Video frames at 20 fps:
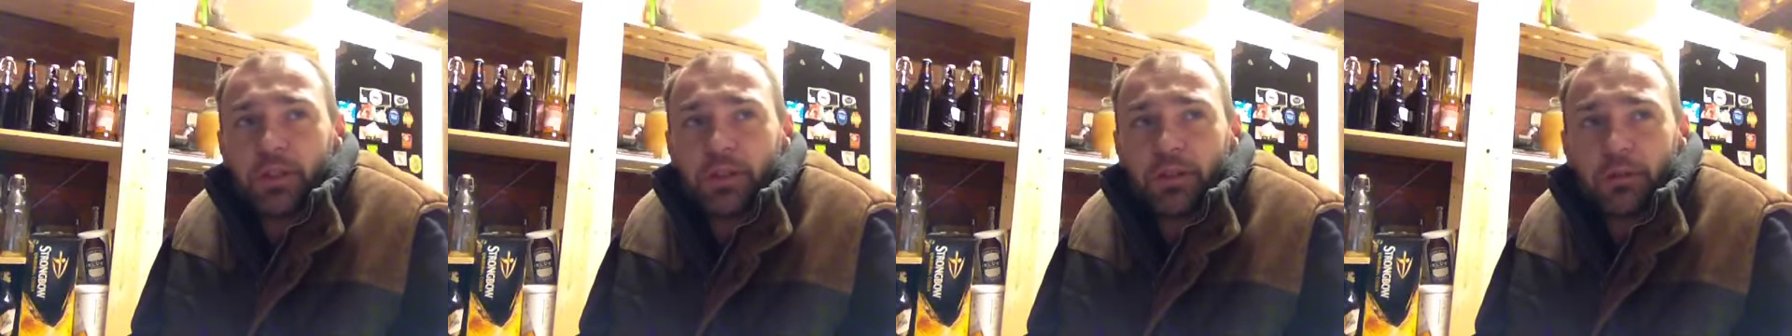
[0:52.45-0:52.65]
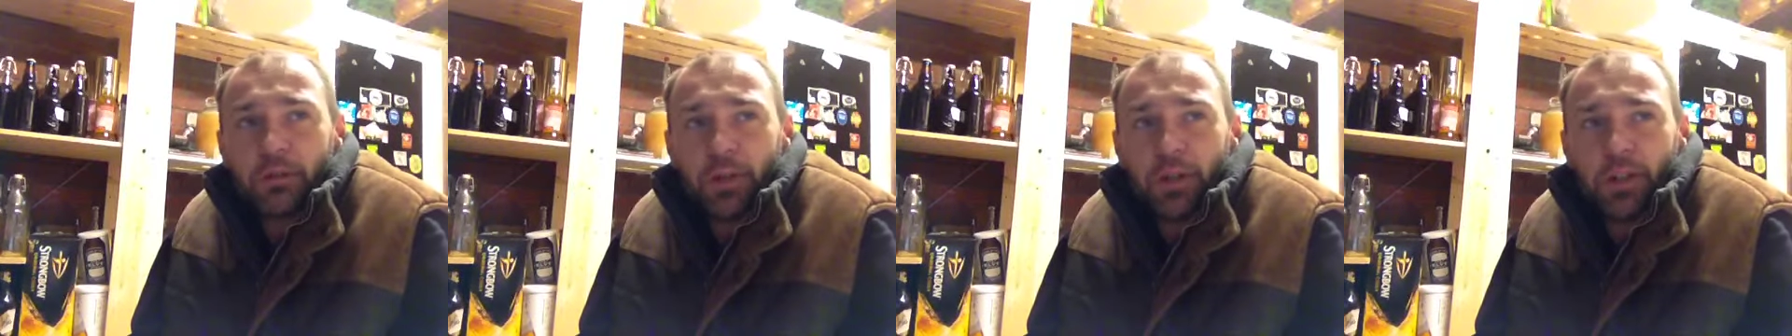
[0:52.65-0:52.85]

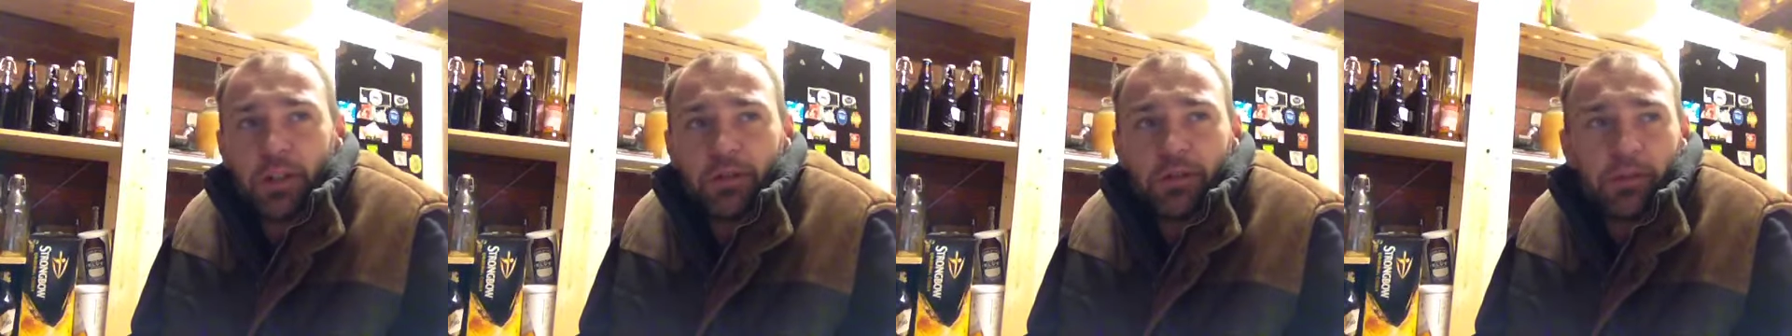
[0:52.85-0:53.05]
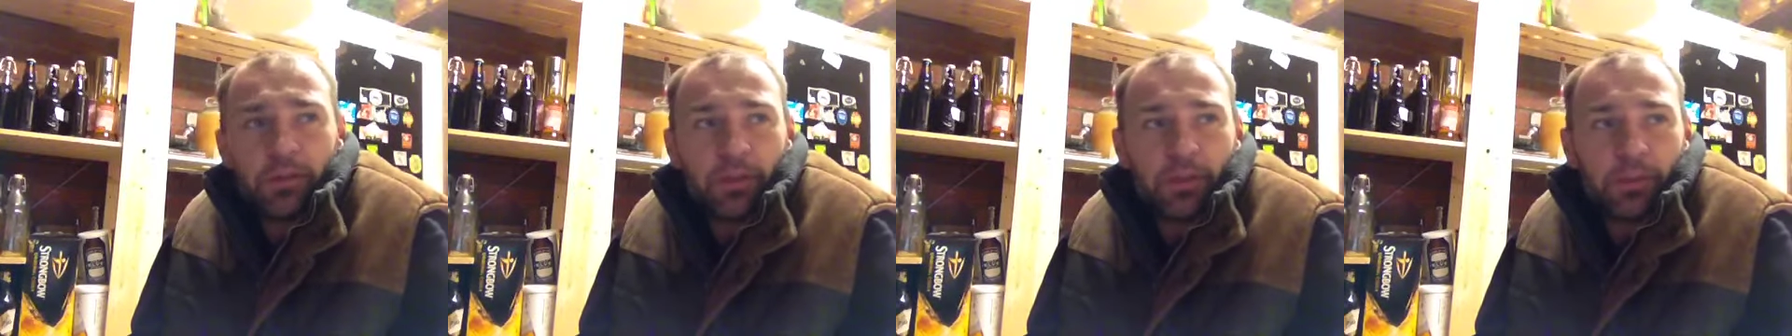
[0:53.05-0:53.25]
20,
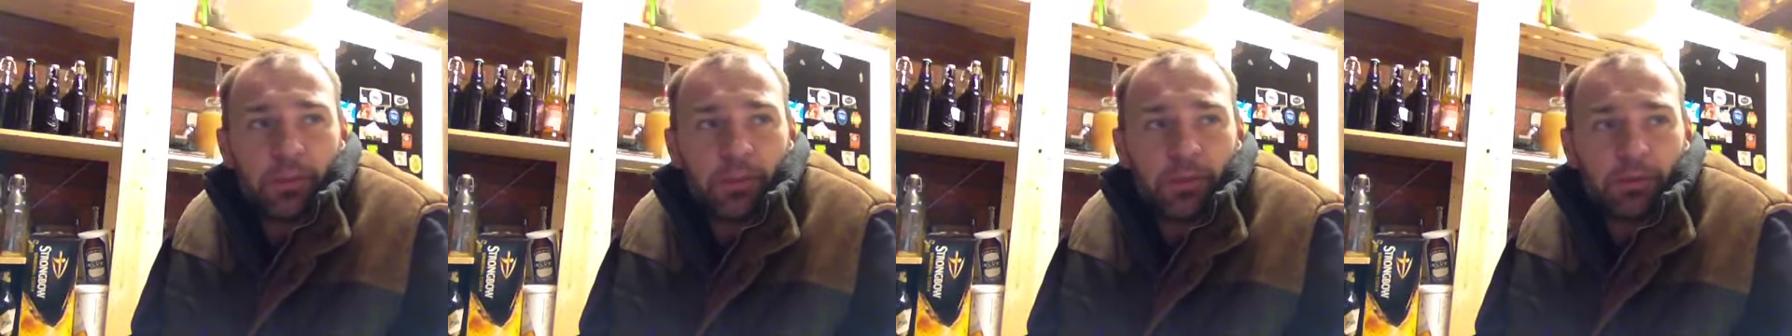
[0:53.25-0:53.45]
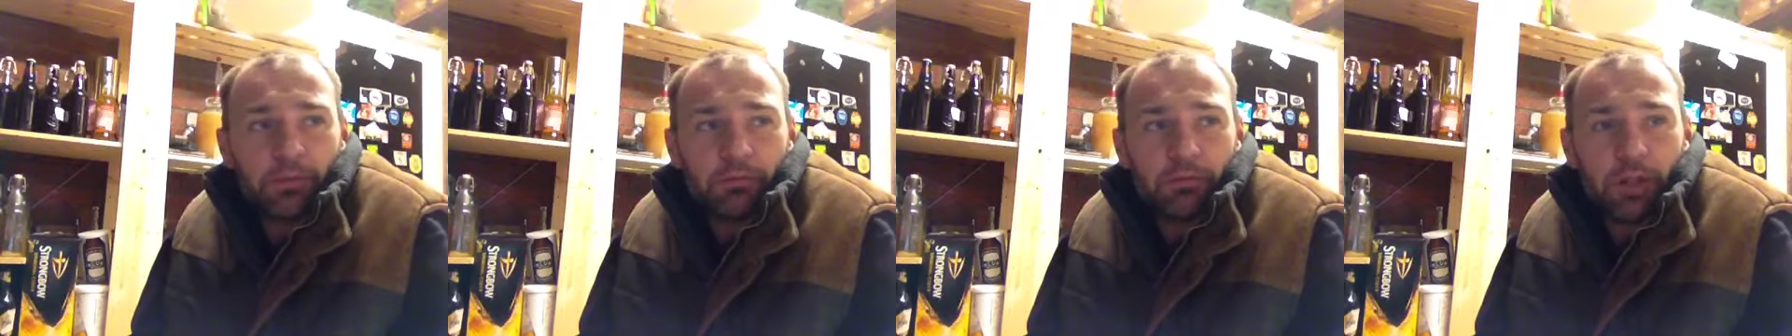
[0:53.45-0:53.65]
30
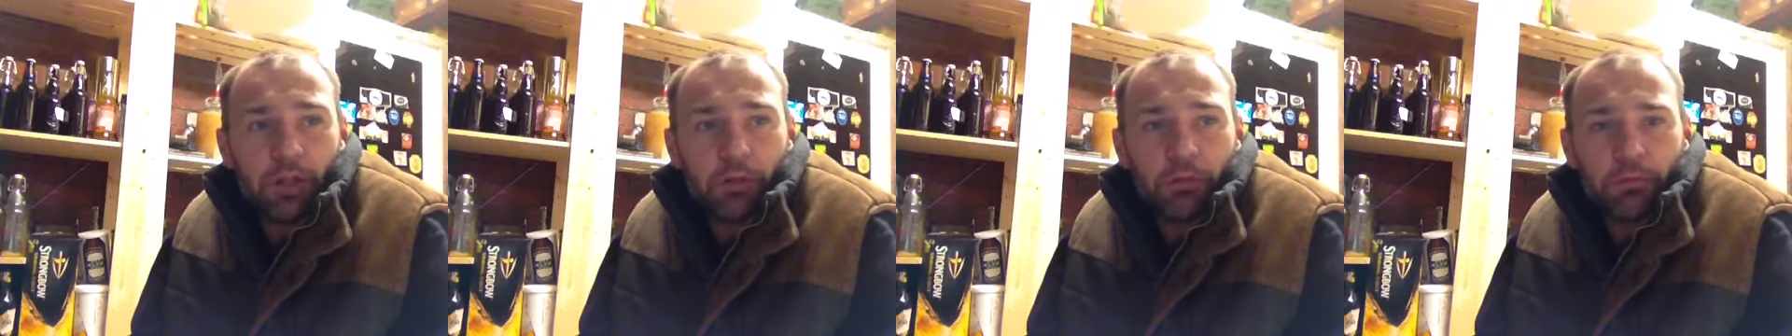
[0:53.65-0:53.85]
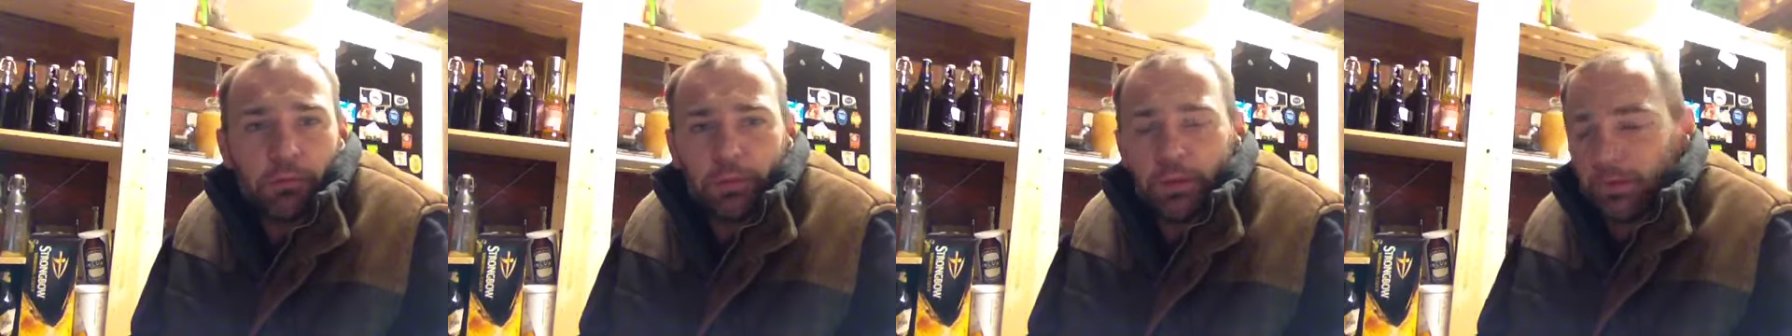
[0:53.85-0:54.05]
mil
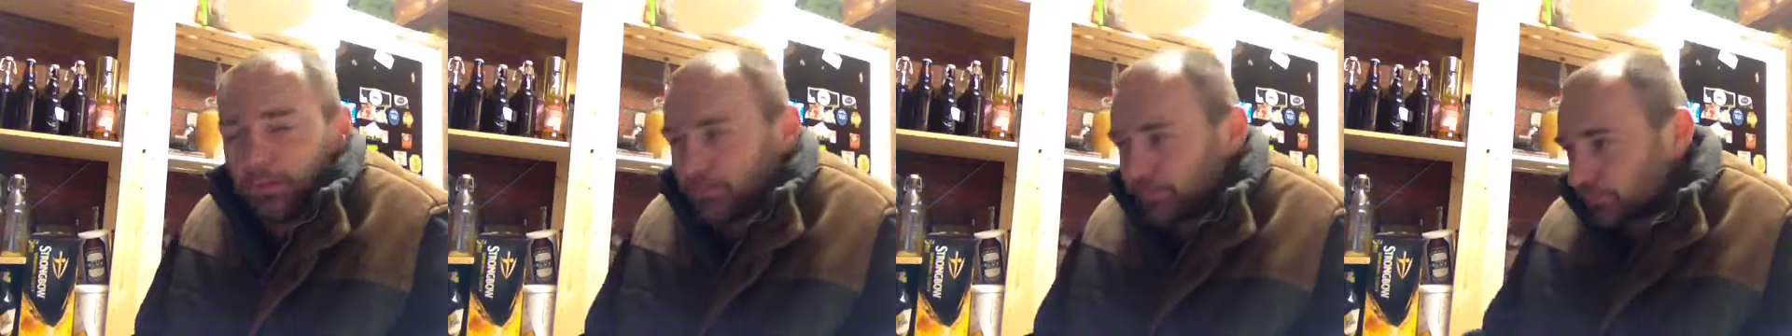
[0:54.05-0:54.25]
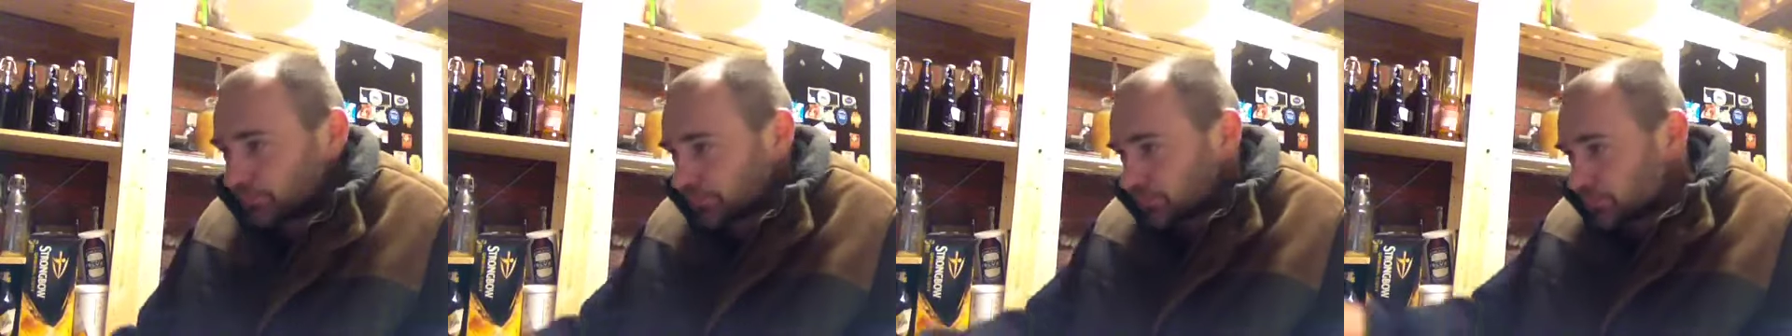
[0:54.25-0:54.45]
rope
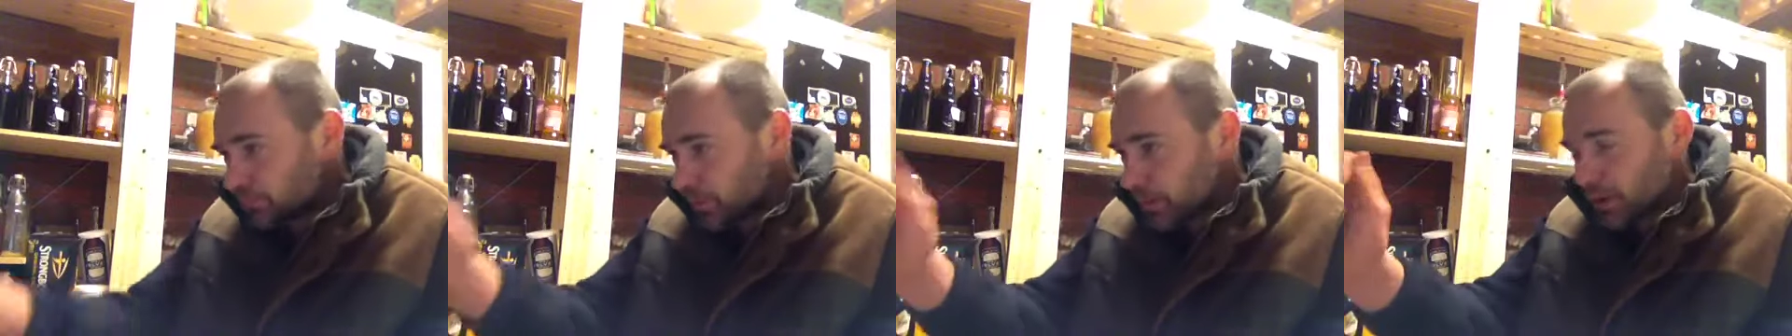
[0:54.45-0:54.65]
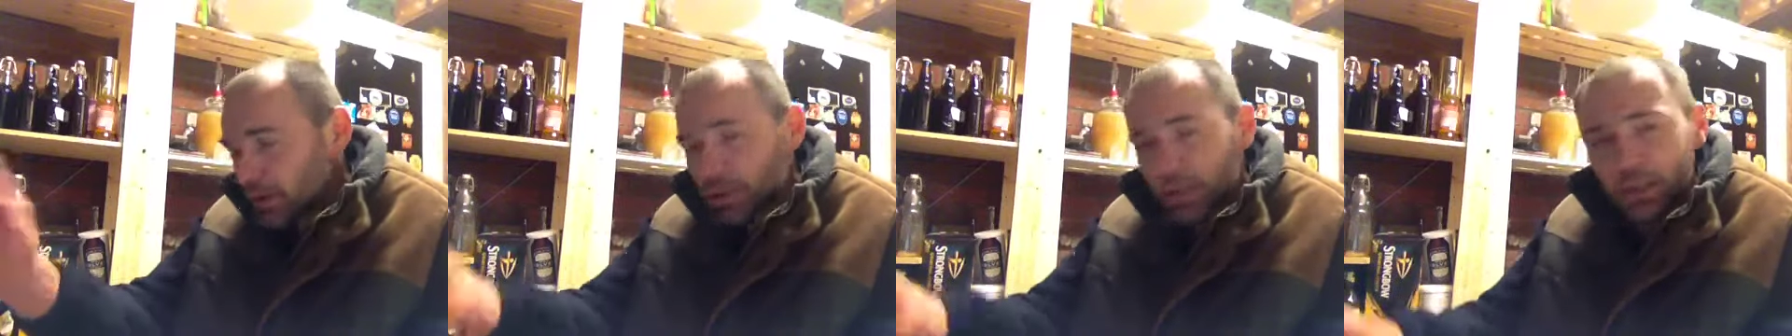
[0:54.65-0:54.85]

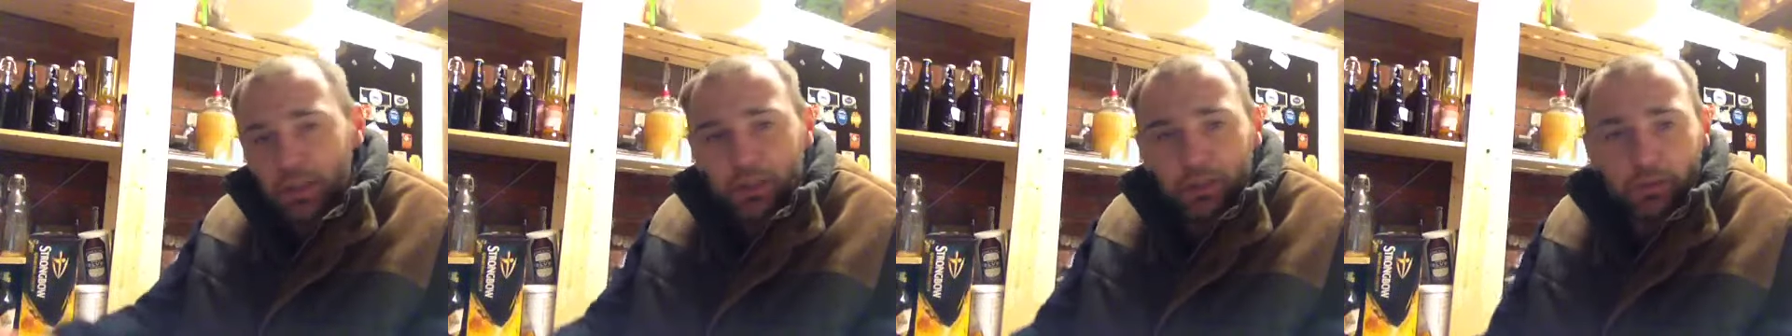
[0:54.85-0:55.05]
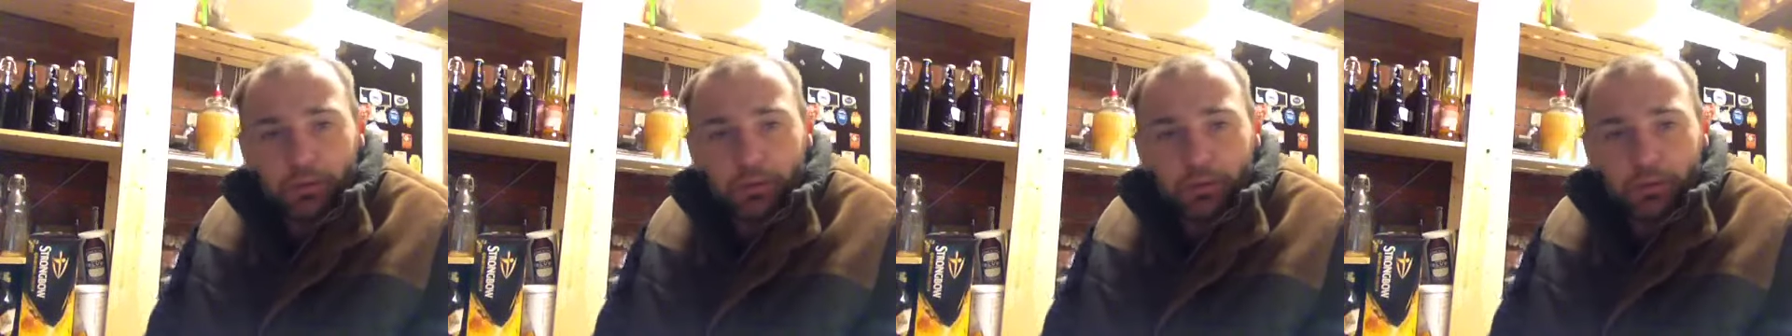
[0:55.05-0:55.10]
and